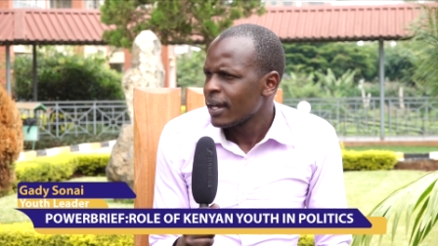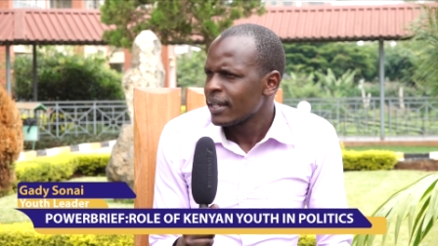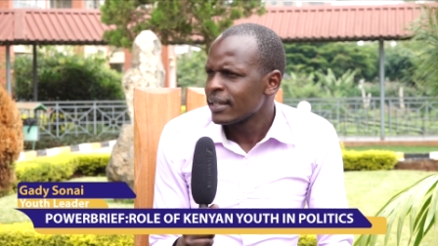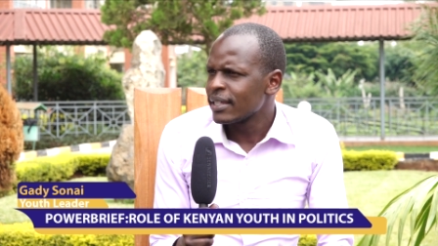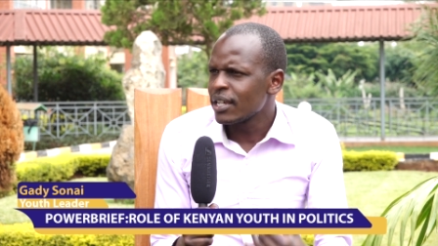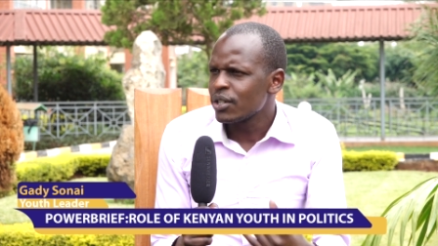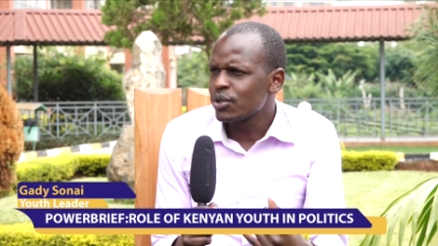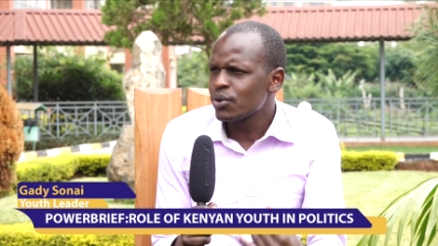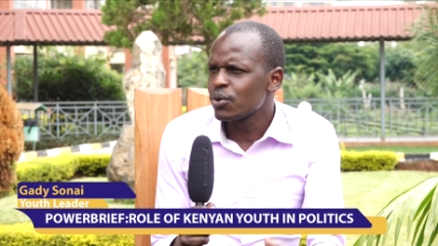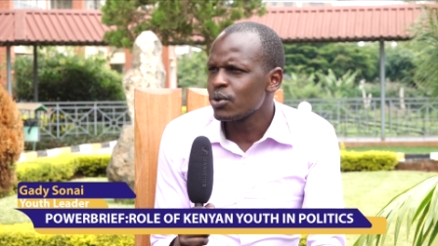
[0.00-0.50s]

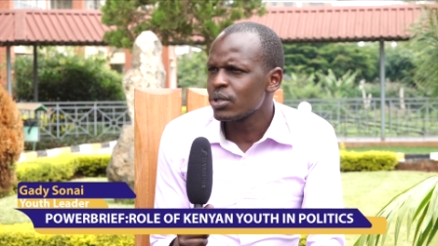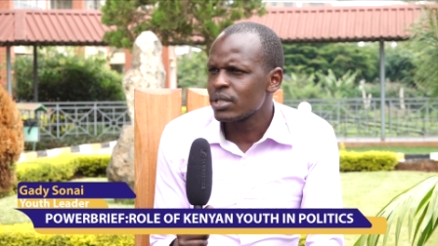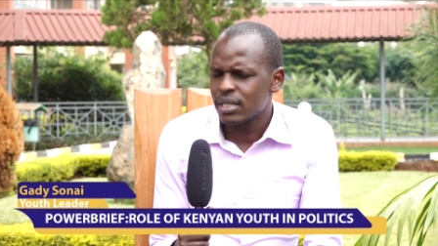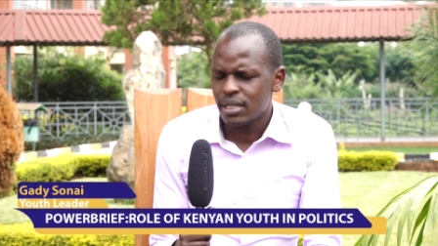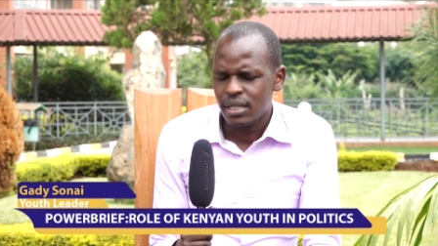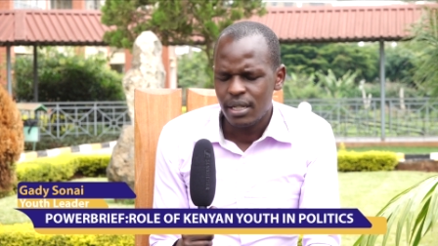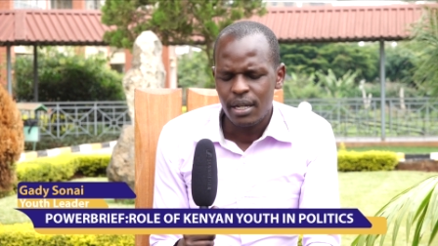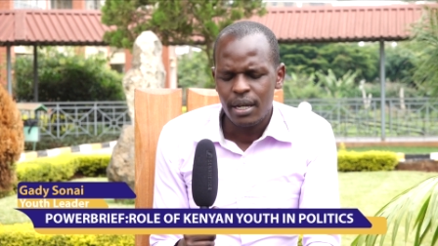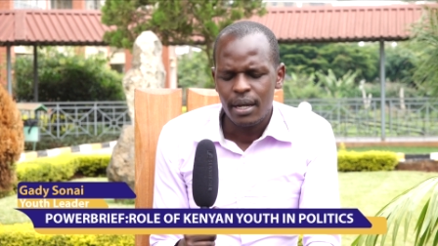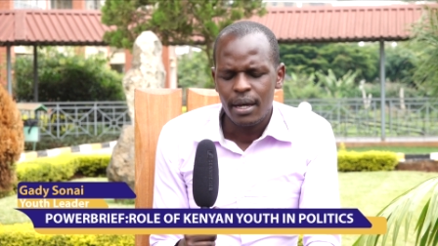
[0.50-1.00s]
The
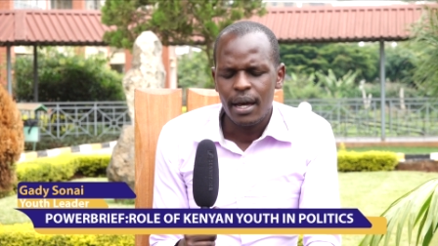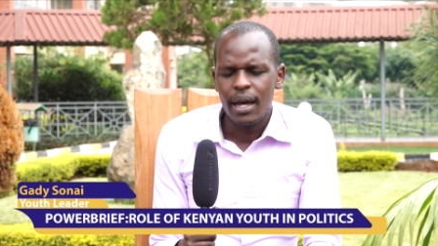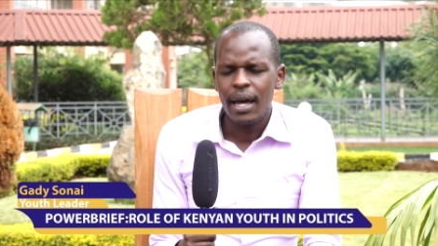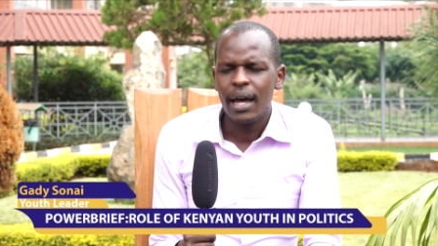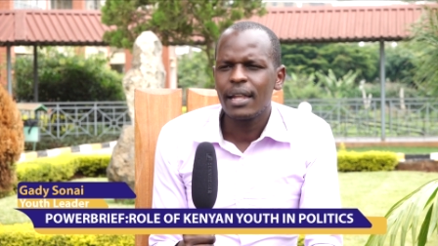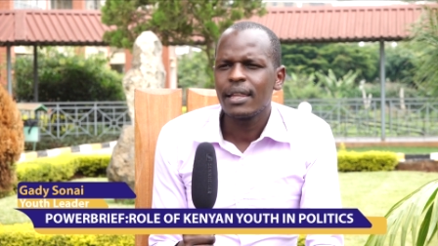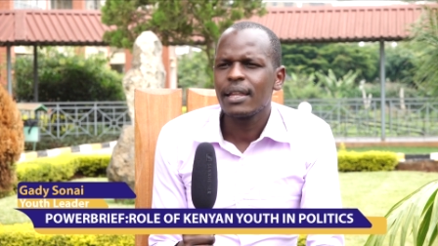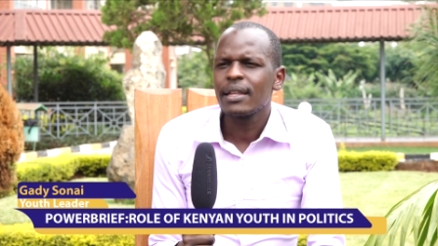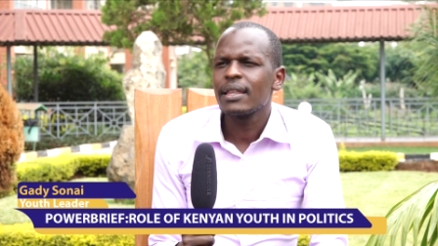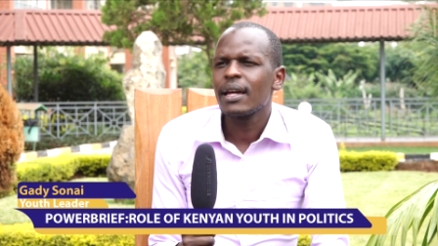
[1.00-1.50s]
youth,
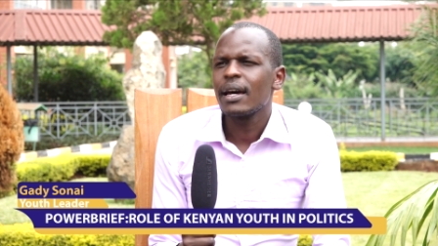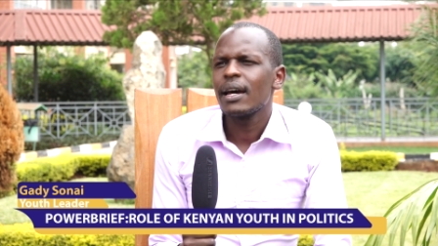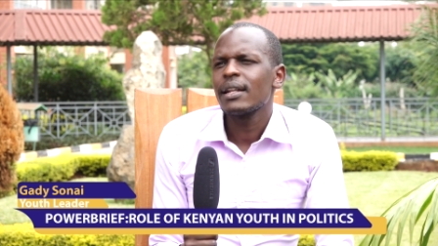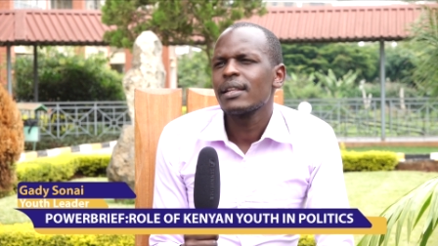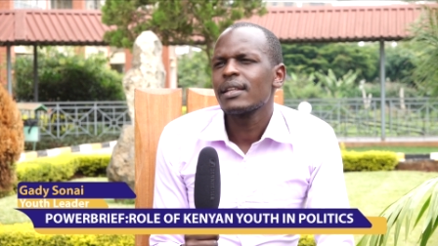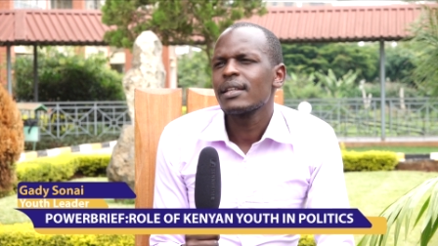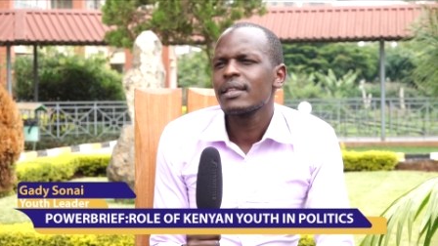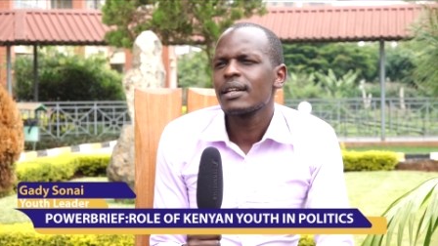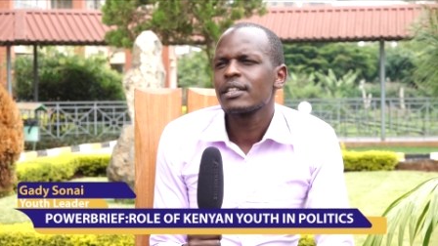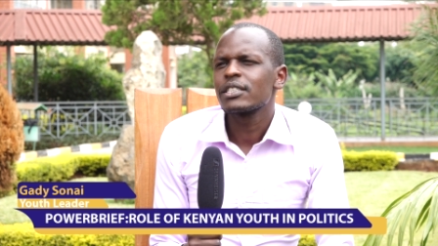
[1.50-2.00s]
another,
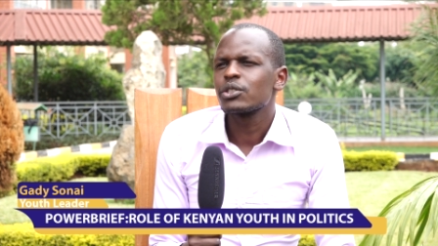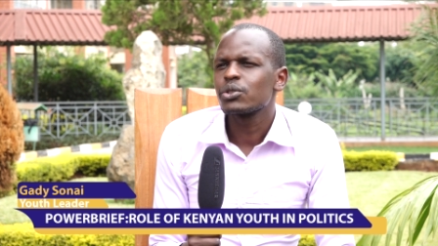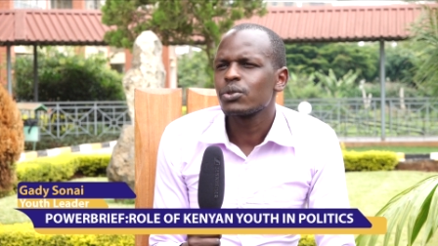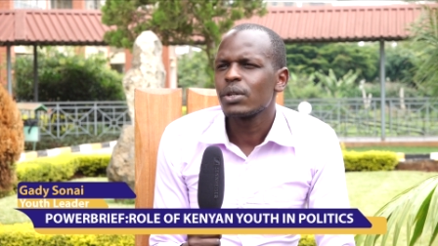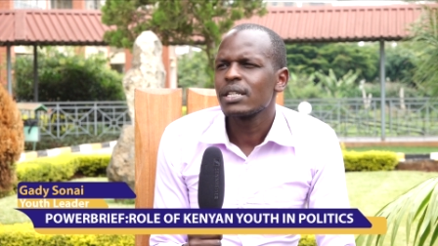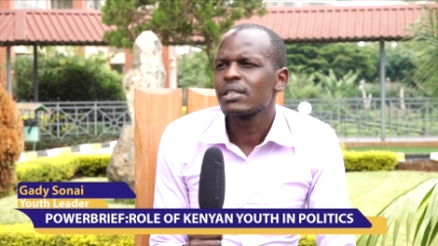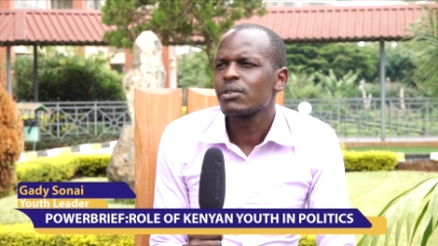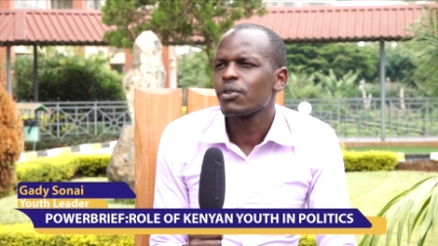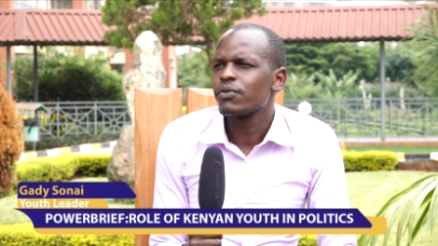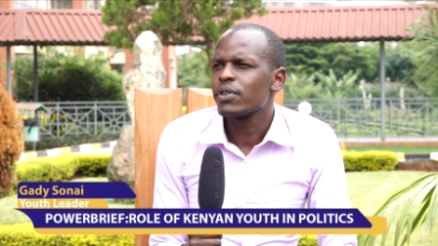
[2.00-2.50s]
another strength